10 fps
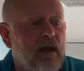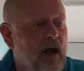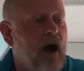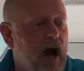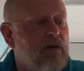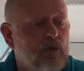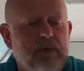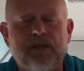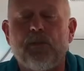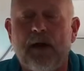I will be
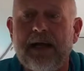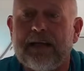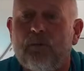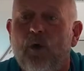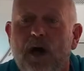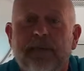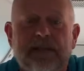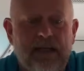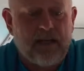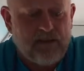spraying and wiping
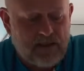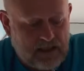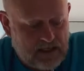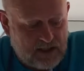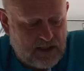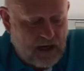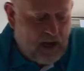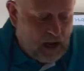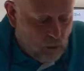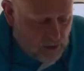down the seats, all the